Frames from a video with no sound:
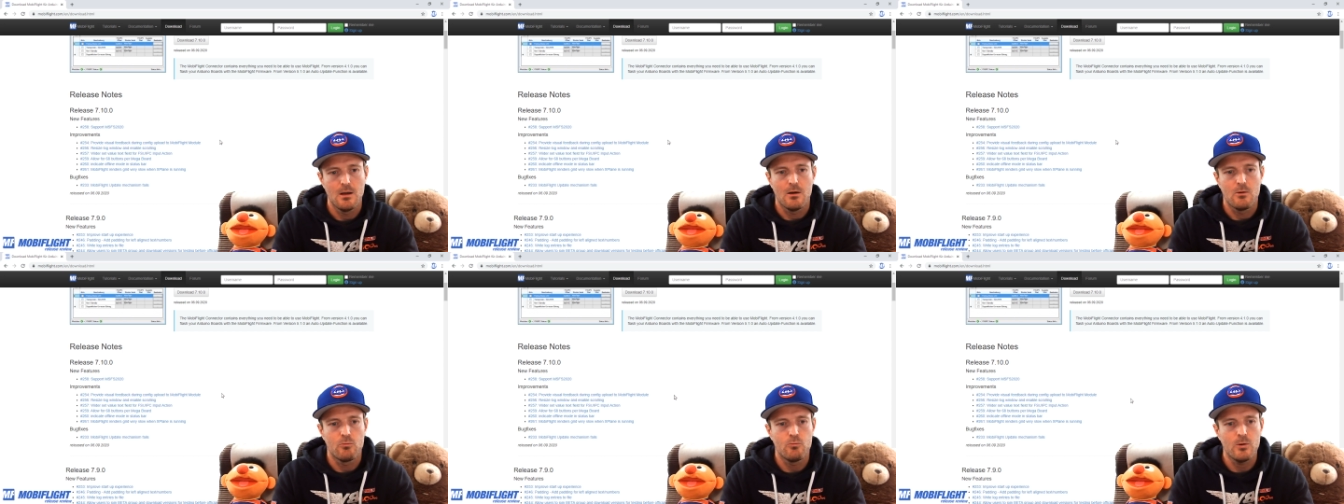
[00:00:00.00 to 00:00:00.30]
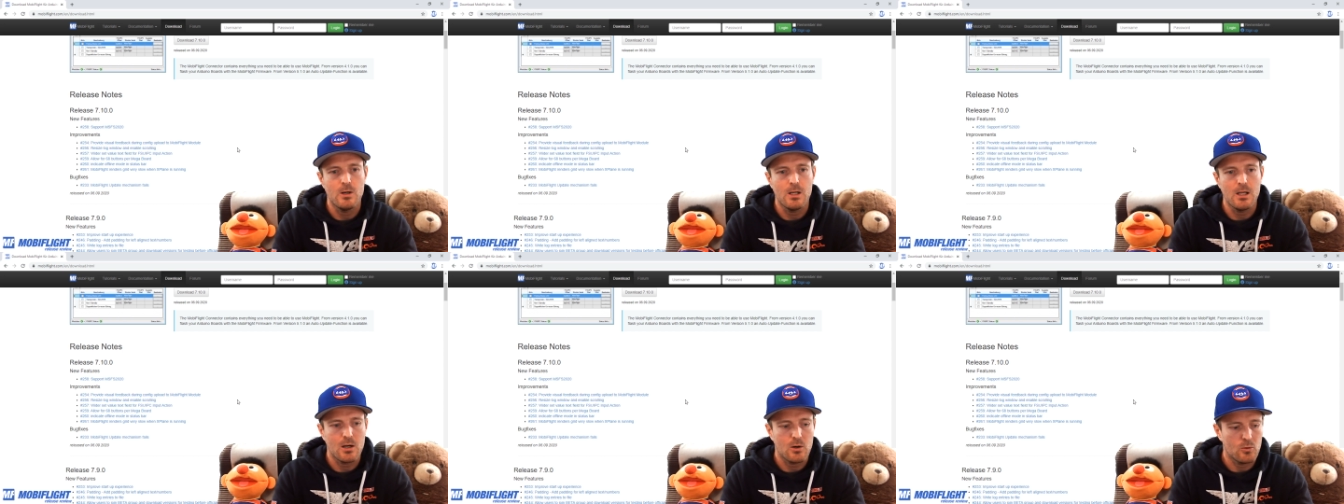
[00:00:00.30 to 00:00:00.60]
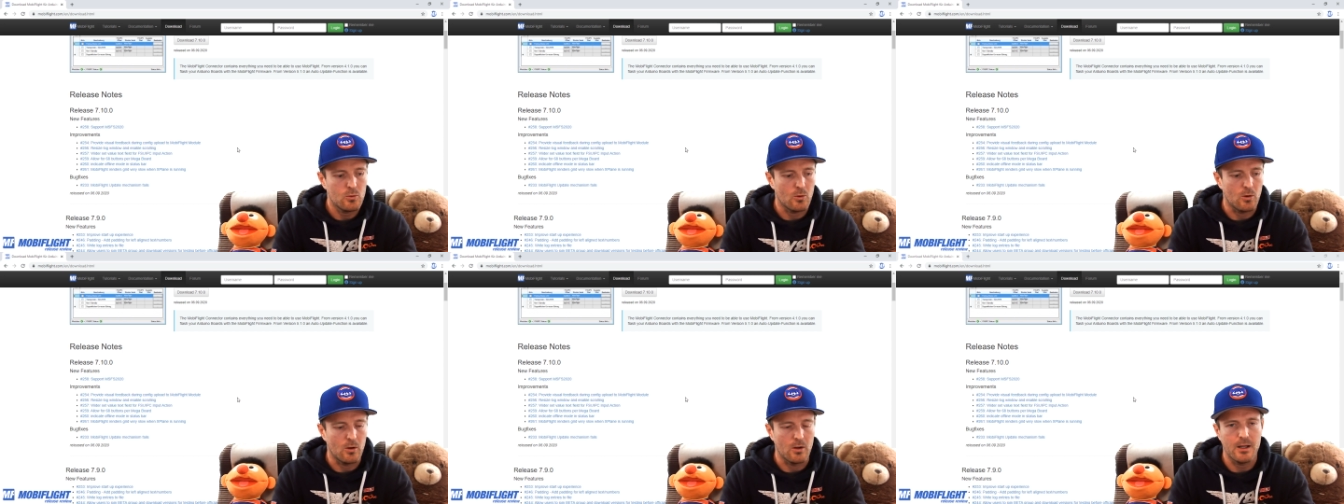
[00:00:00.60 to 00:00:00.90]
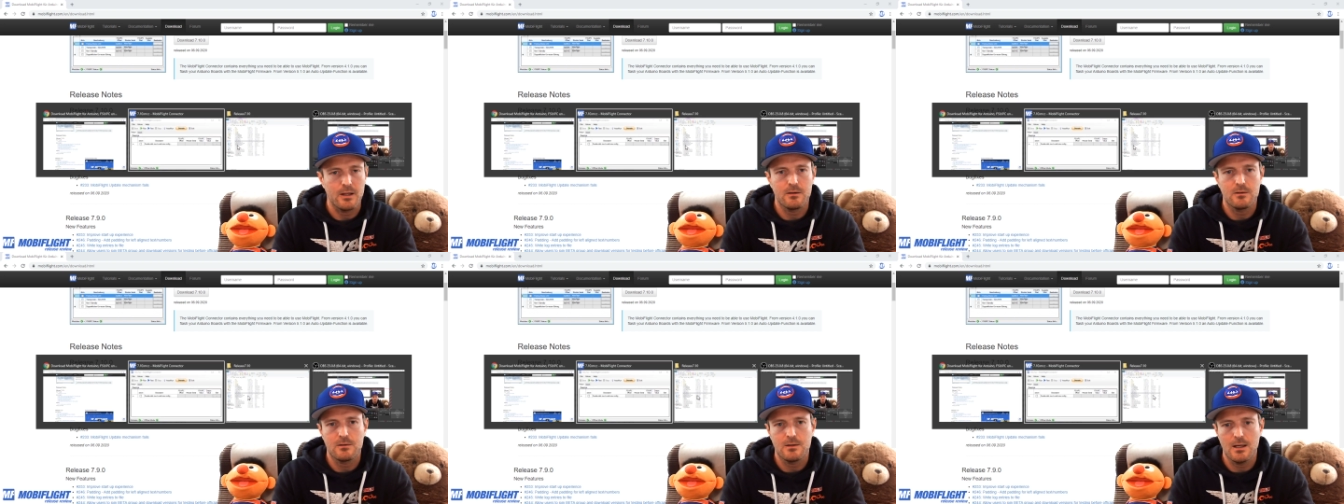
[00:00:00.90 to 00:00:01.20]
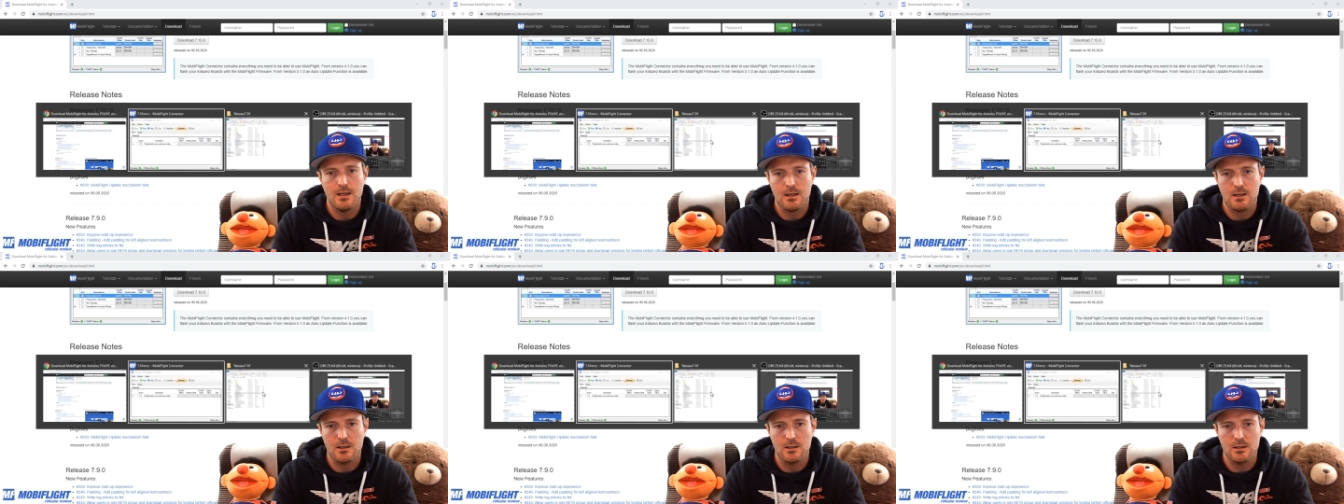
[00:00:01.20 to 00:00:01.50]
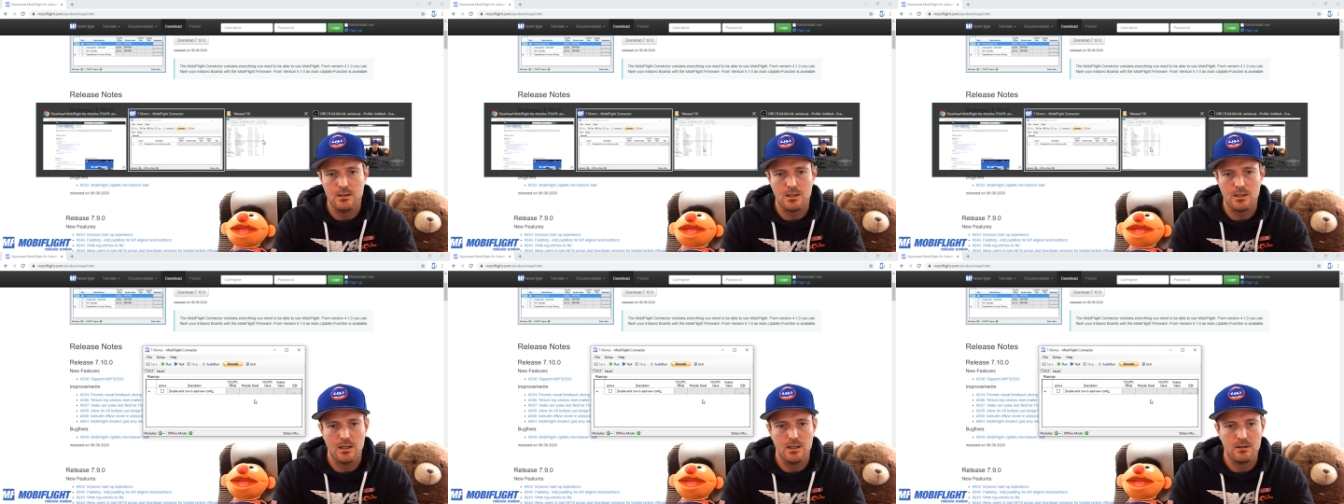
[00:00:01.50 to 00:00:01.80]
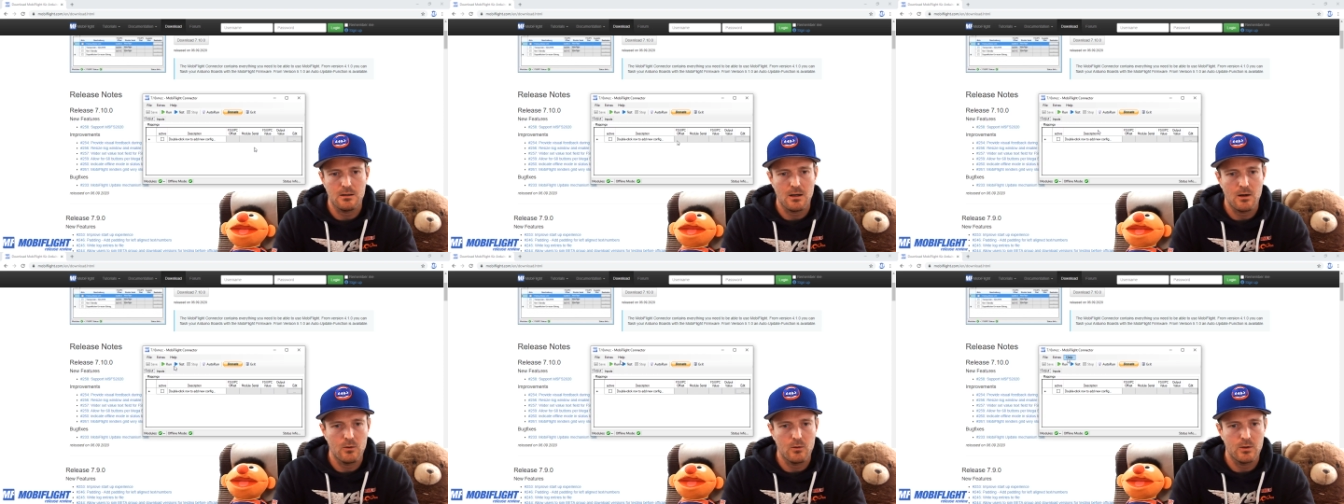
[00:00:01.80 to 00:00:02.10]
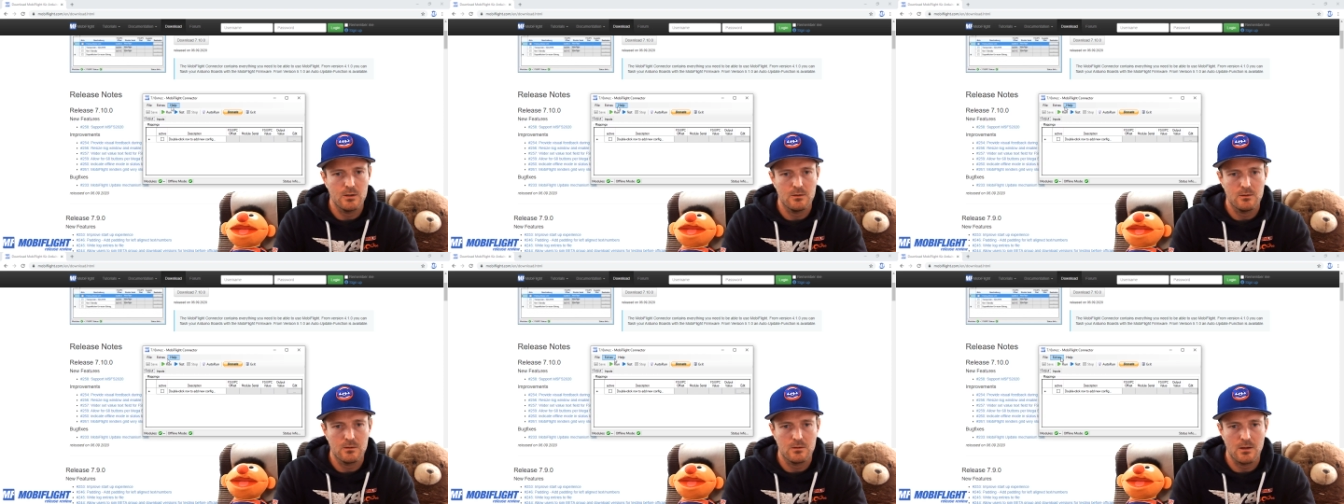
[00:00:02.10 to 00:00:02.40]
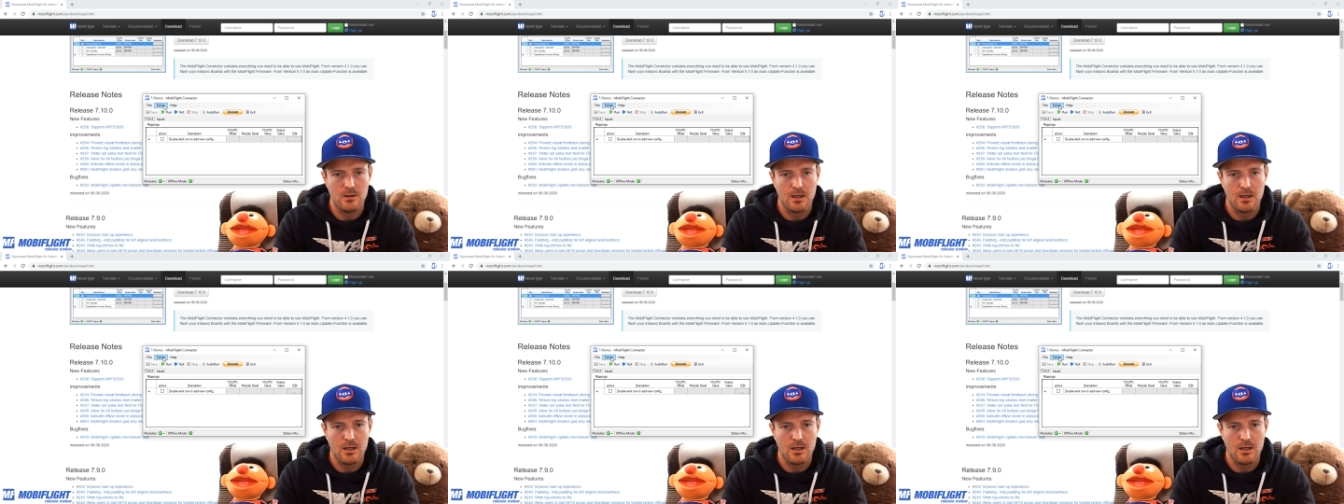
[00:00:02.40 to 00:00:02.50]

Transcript: really cool. Let's take a look at how this